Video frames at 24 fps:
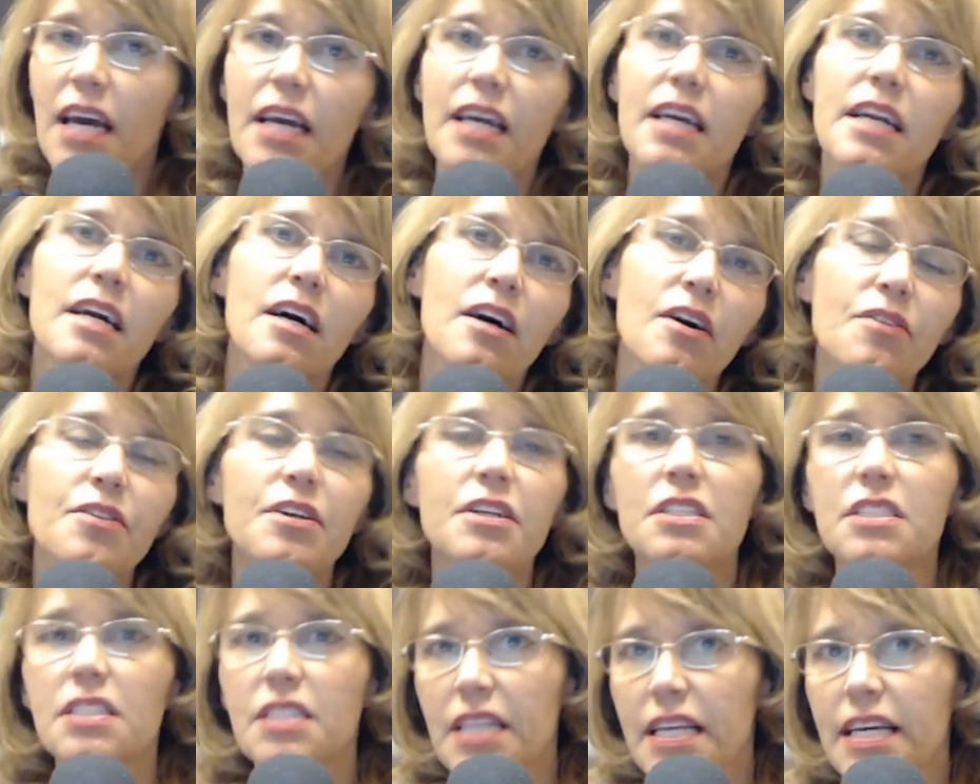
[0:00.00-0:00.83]
You know,
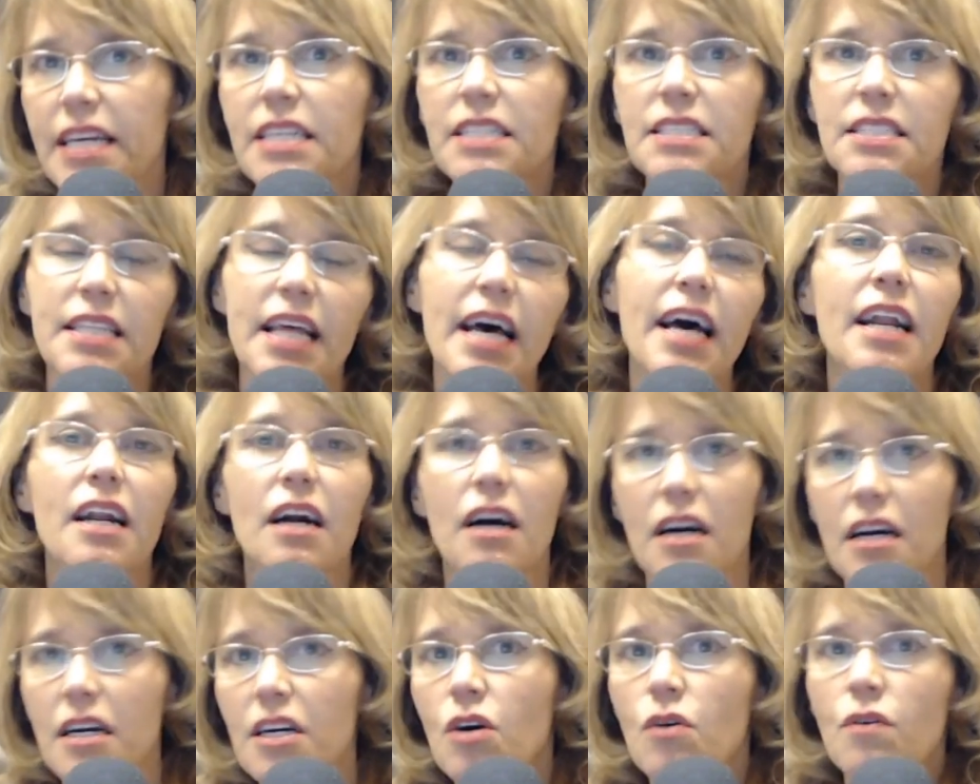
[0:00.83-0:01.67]
there's things that
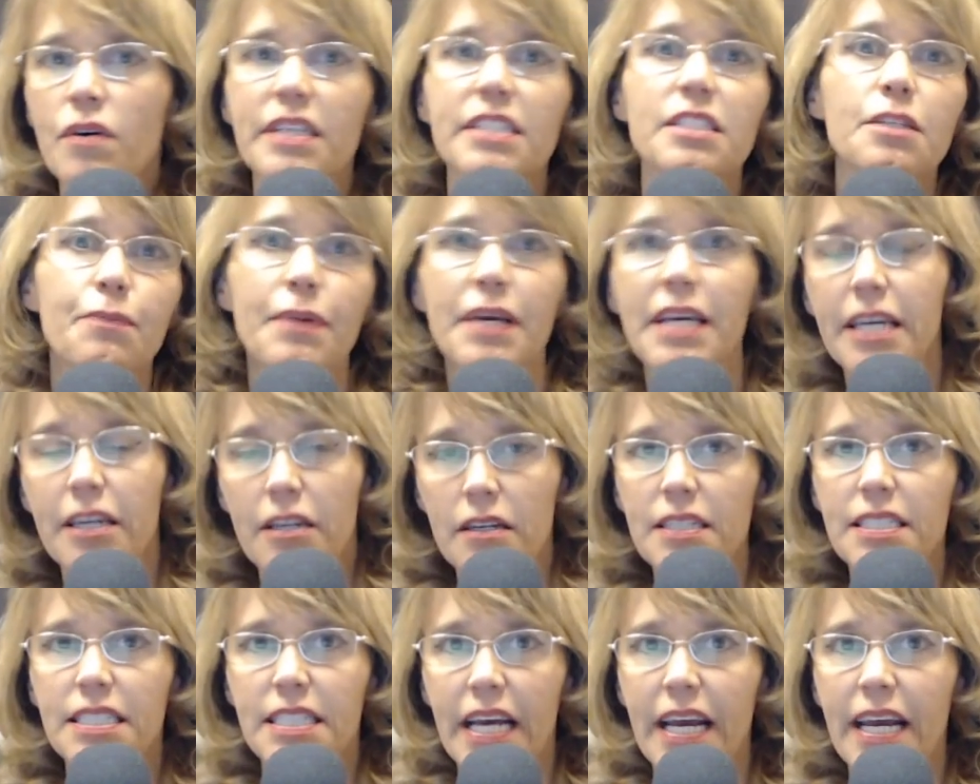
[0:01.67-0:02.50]
are going to be
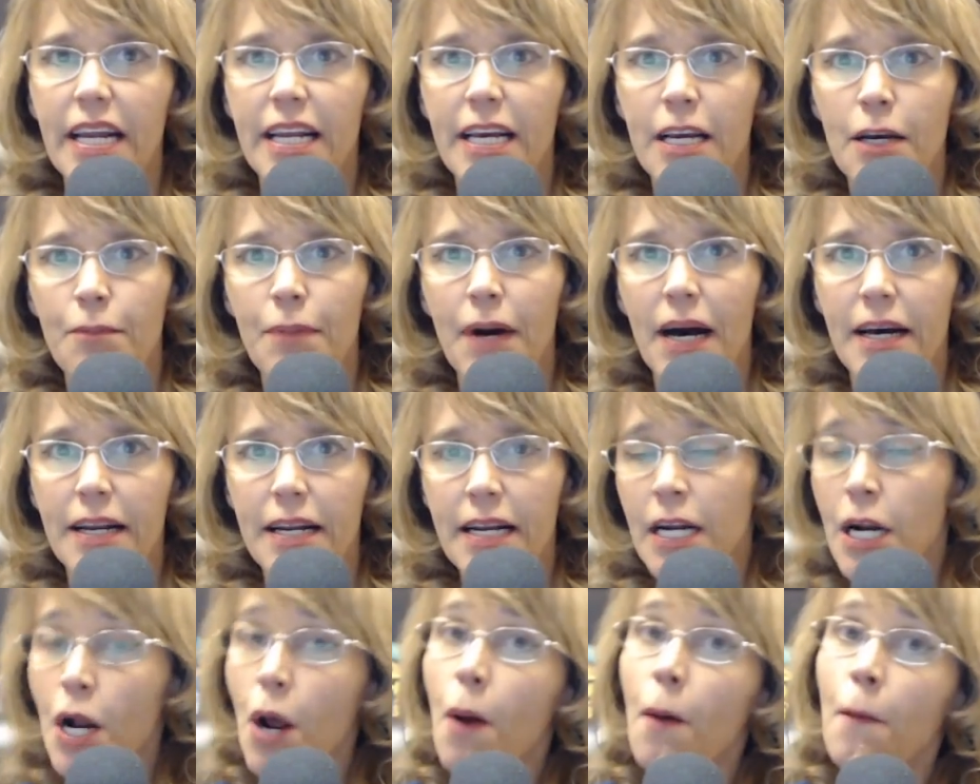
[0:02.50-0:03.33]
irritating
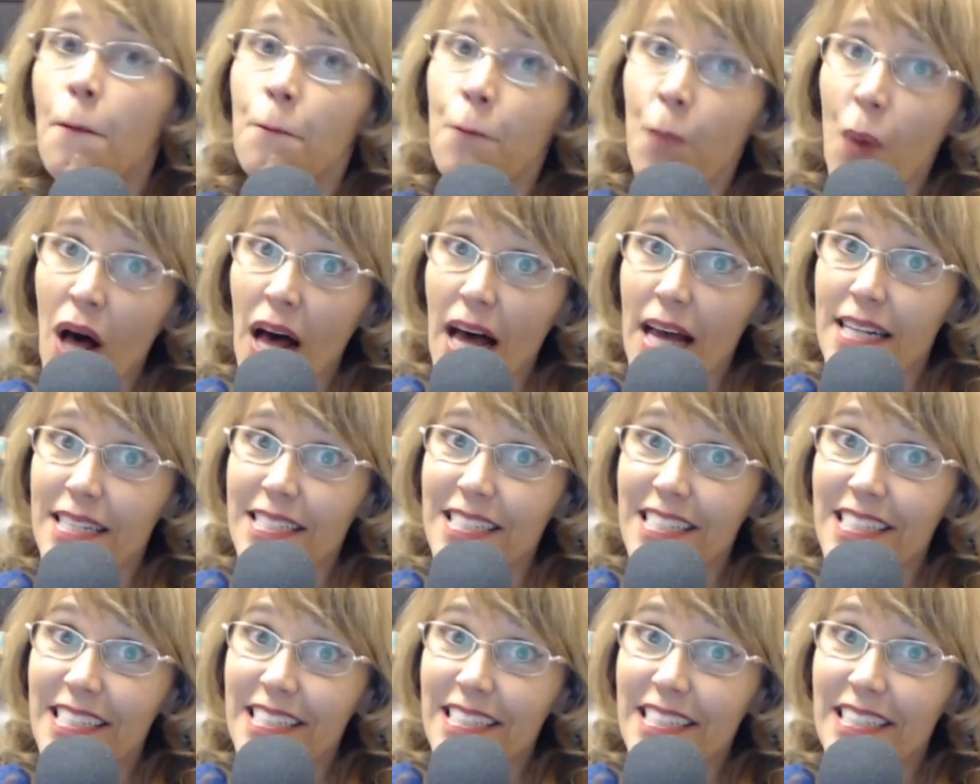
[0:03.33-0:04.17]
about it,
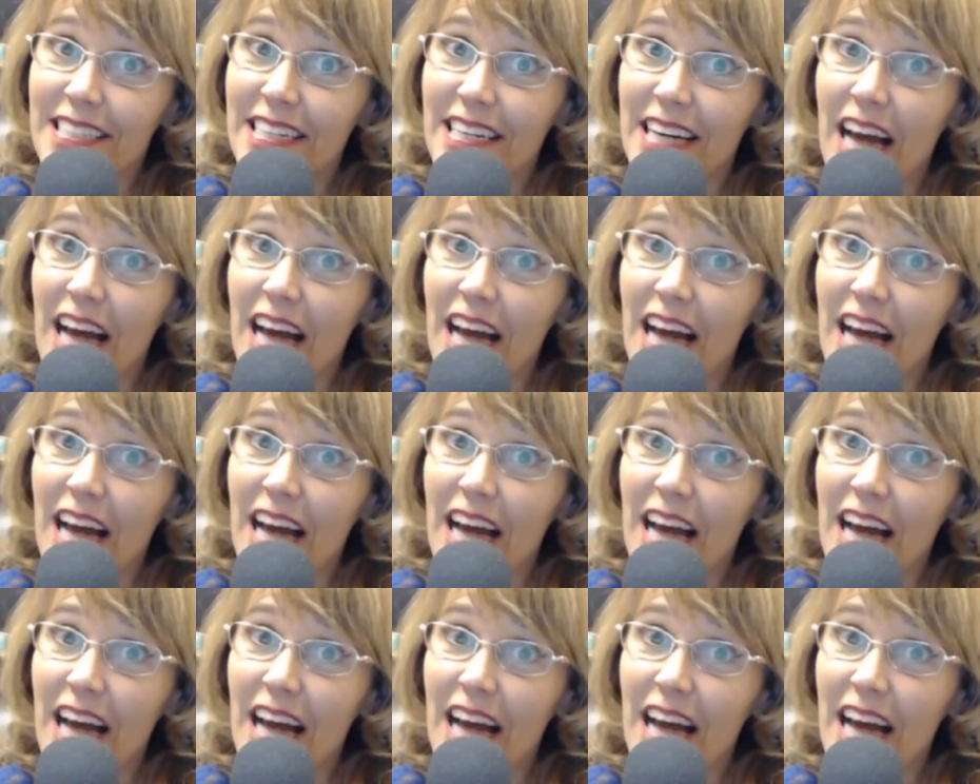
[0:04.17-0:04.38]
but